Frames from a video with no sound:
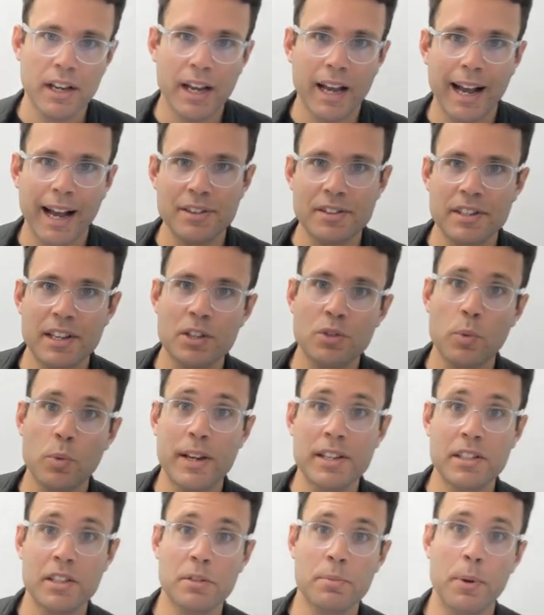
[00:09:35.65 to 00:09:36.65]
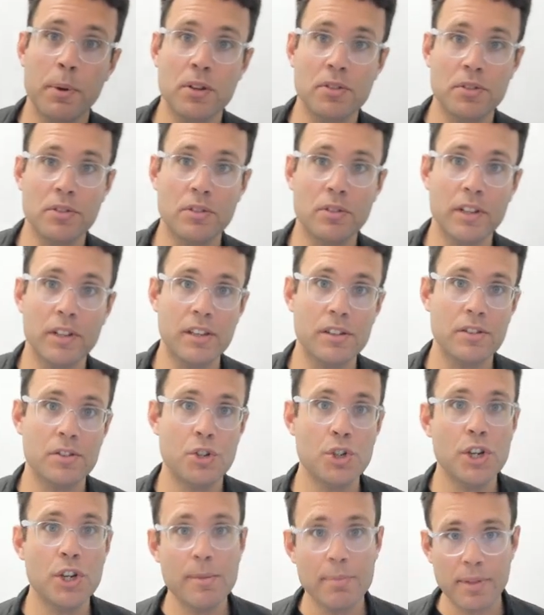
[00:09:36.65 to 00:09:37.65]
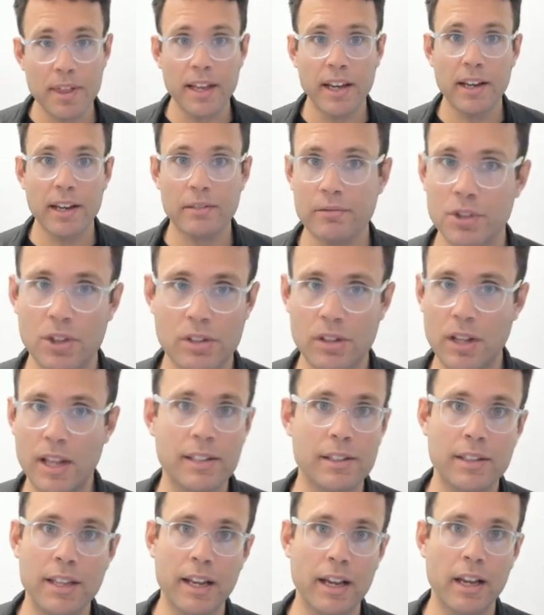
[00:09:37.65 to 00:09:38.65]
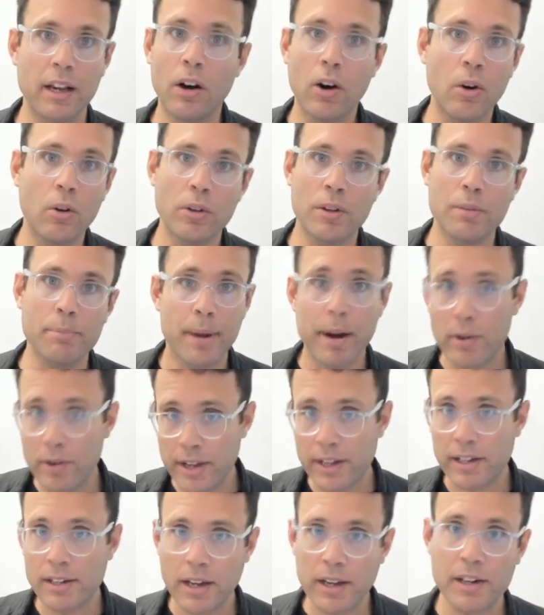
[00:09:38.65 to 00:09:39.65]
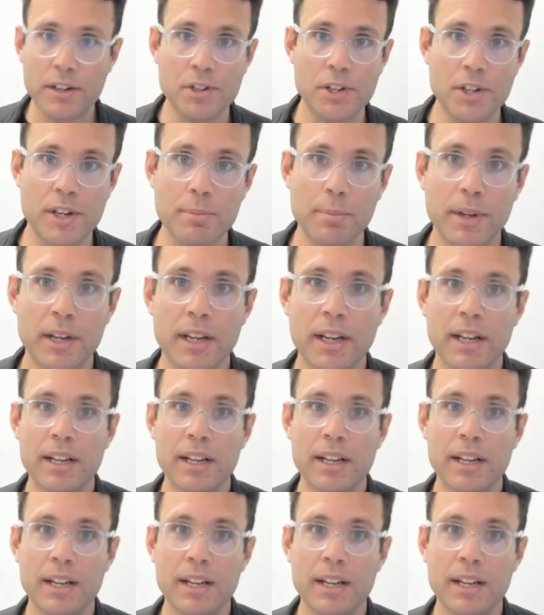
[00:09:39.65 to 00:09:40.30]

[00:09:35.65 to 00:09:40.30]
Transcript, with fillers: And since waste disposal is cheap there, just like dig a hole and bury it kind of cheap,